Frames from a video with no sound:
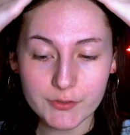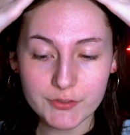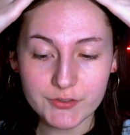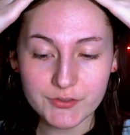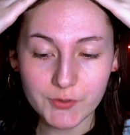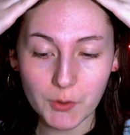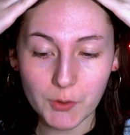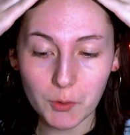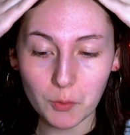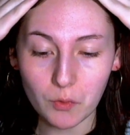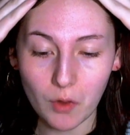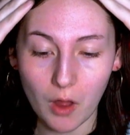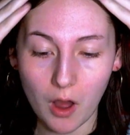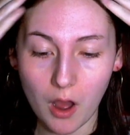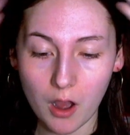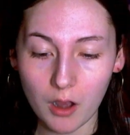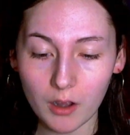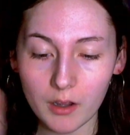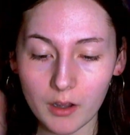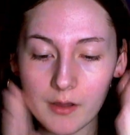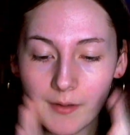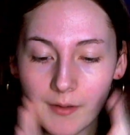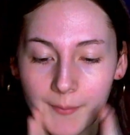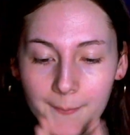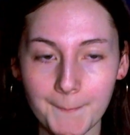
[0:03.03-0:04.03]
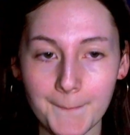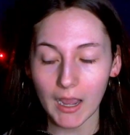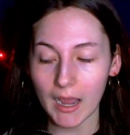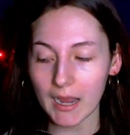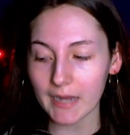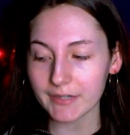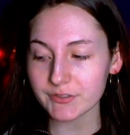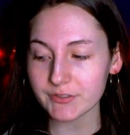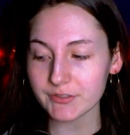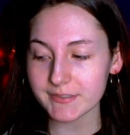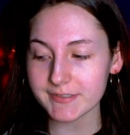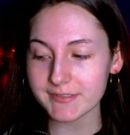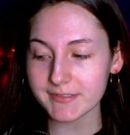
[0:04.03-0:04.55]
for so long.
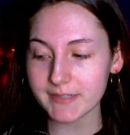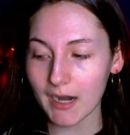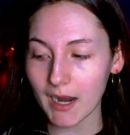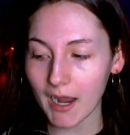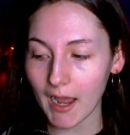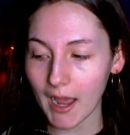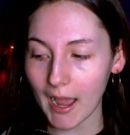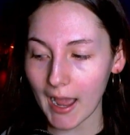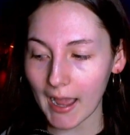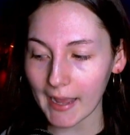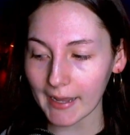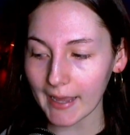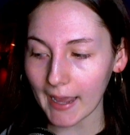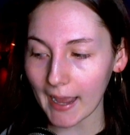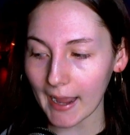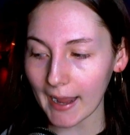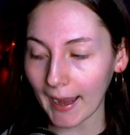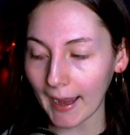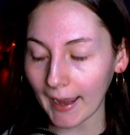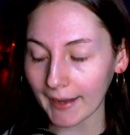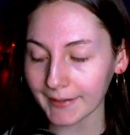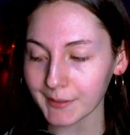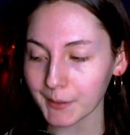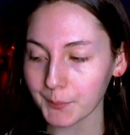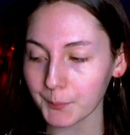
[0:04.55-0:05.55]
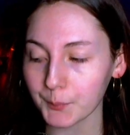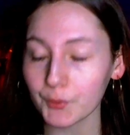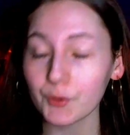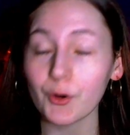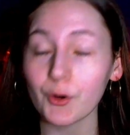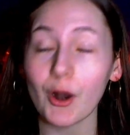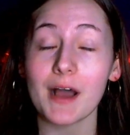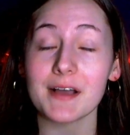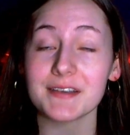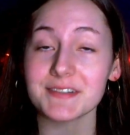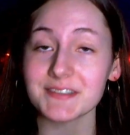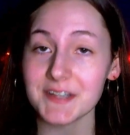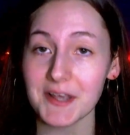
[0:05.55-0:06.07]
I just, uh, I, I had to
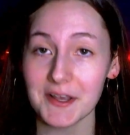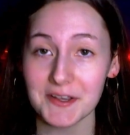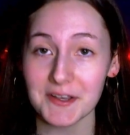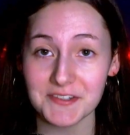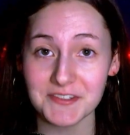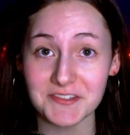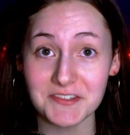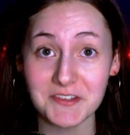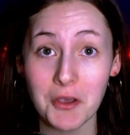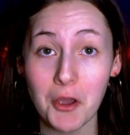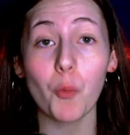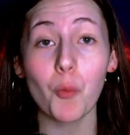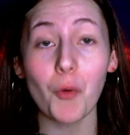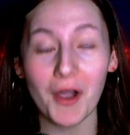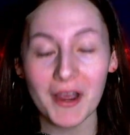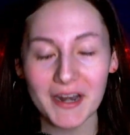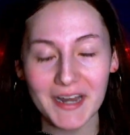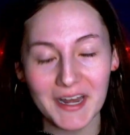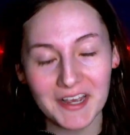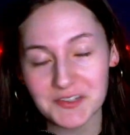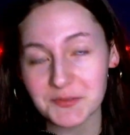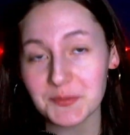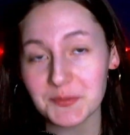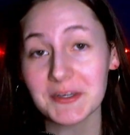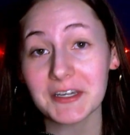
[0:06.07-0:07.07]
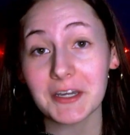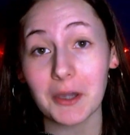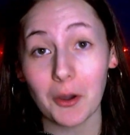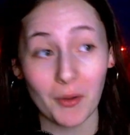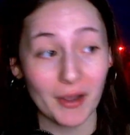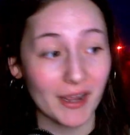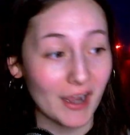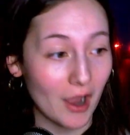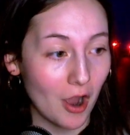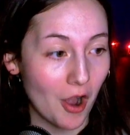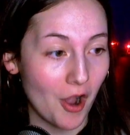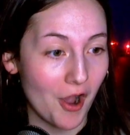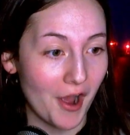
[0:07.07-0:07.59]
process what has been
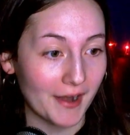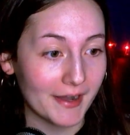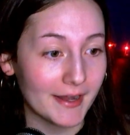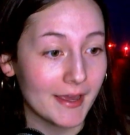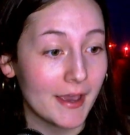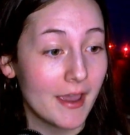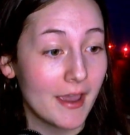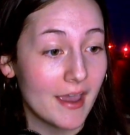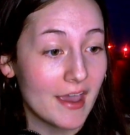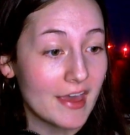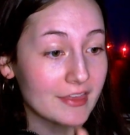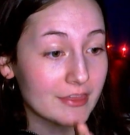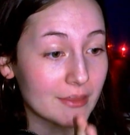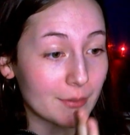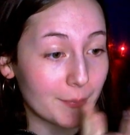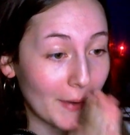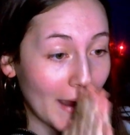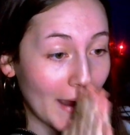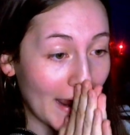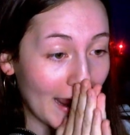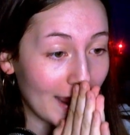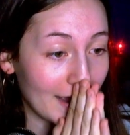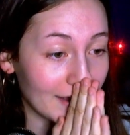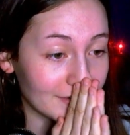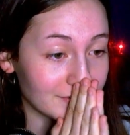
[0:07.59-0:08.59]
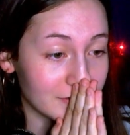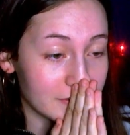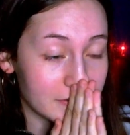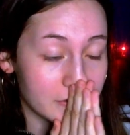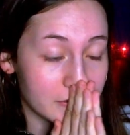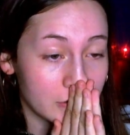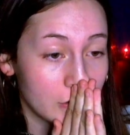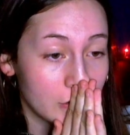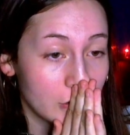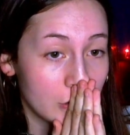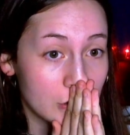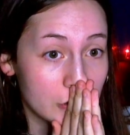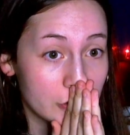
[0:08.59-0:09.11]
going on in the past
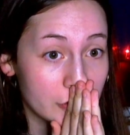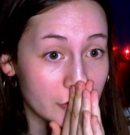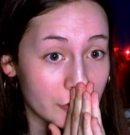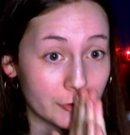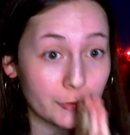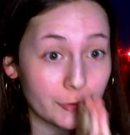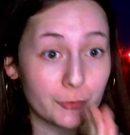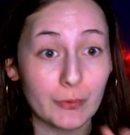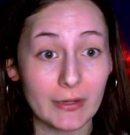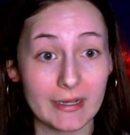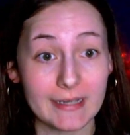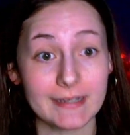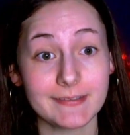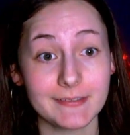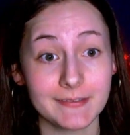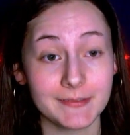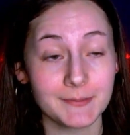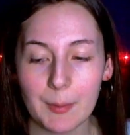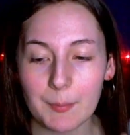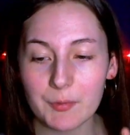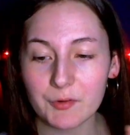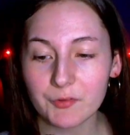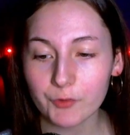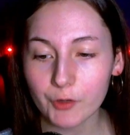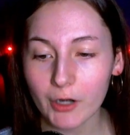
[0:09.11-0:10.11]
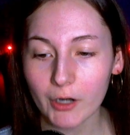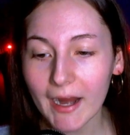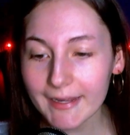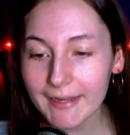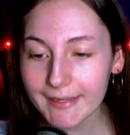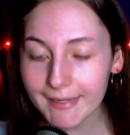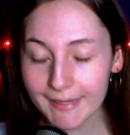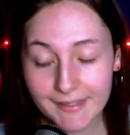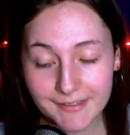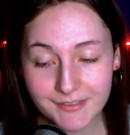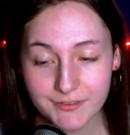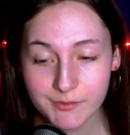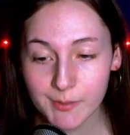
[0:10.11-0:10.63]
two weeks. And before I
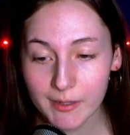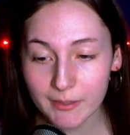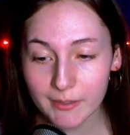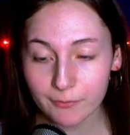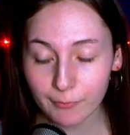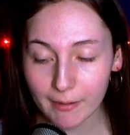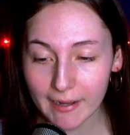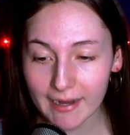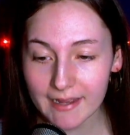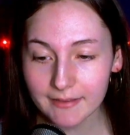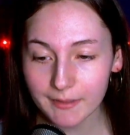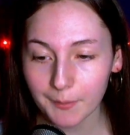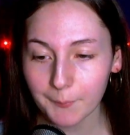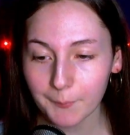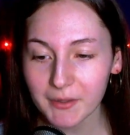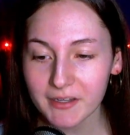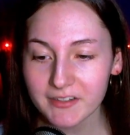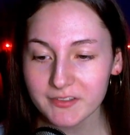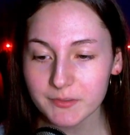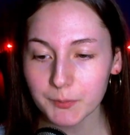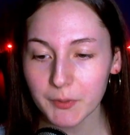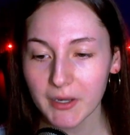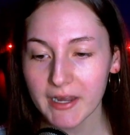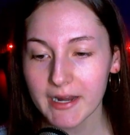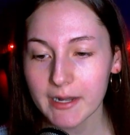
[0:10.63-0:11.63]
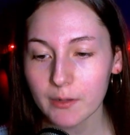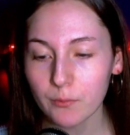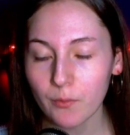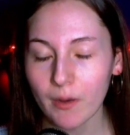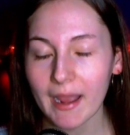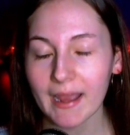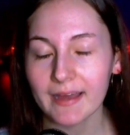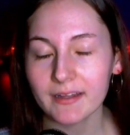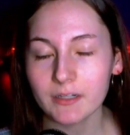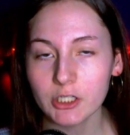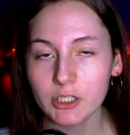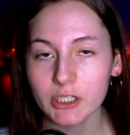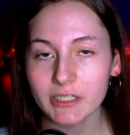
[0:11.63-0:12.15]
get into my rant, let me explain
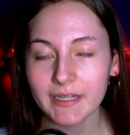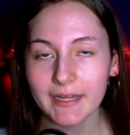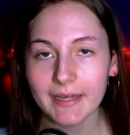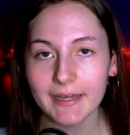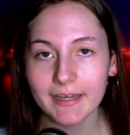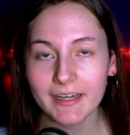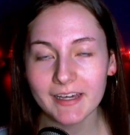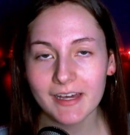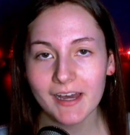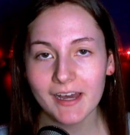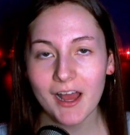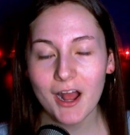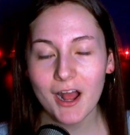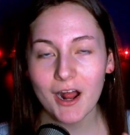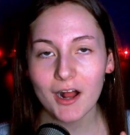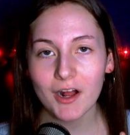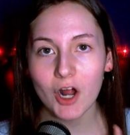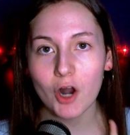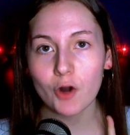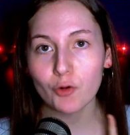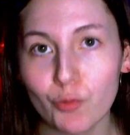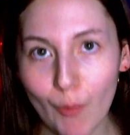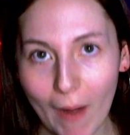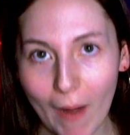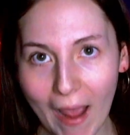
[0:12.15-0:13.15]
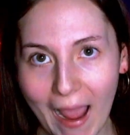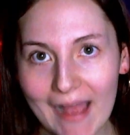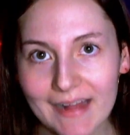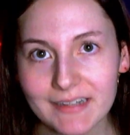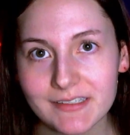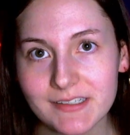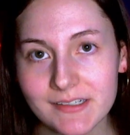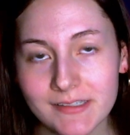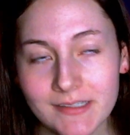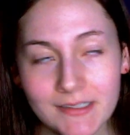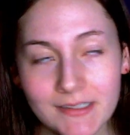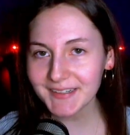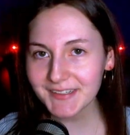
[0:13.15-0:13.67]
why I look like a
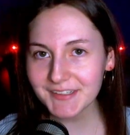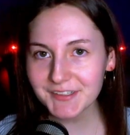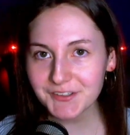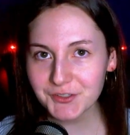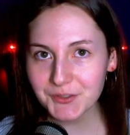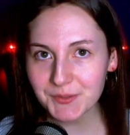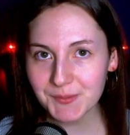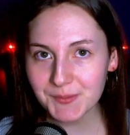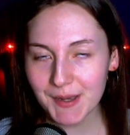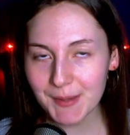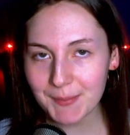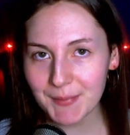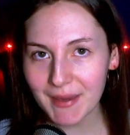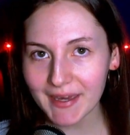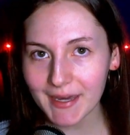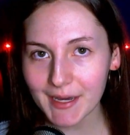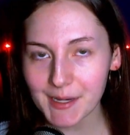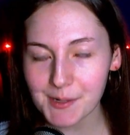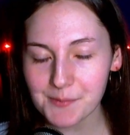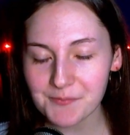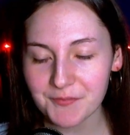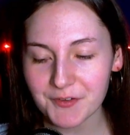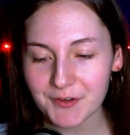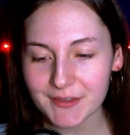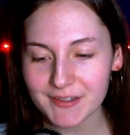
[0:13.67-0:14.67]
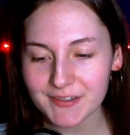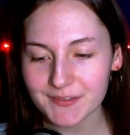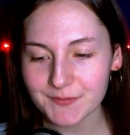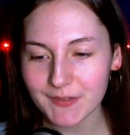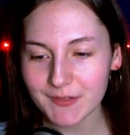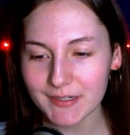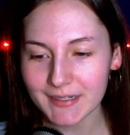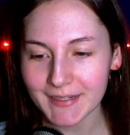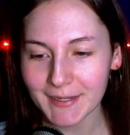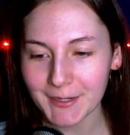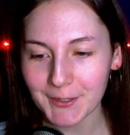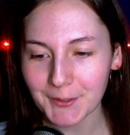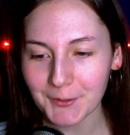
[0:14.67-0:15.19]
rat. I didn't do my makeup for this
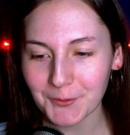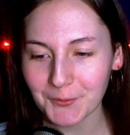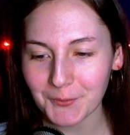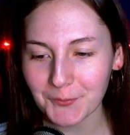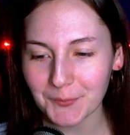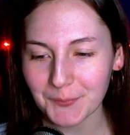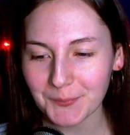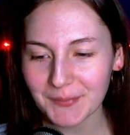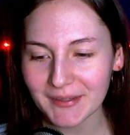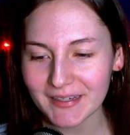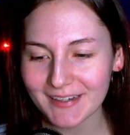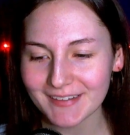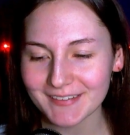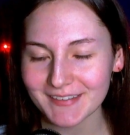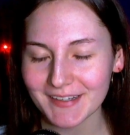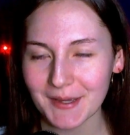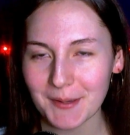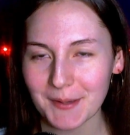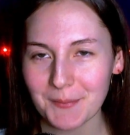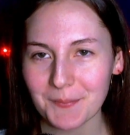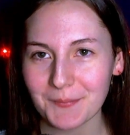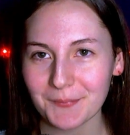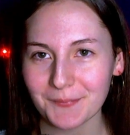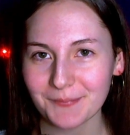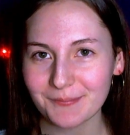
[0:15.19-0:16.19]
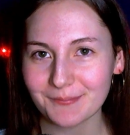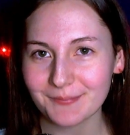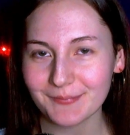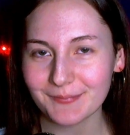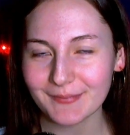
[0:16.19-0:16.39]
video because I'm